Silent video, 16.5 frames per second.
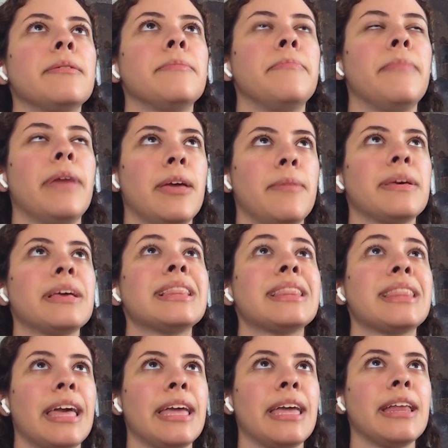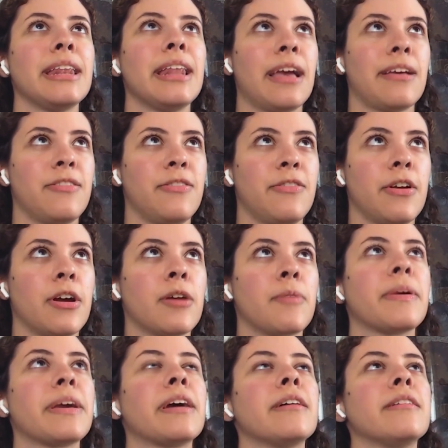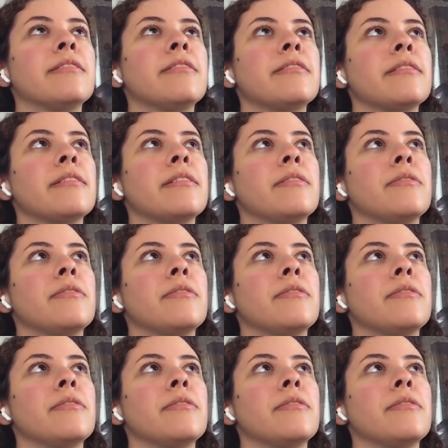maybe late next year because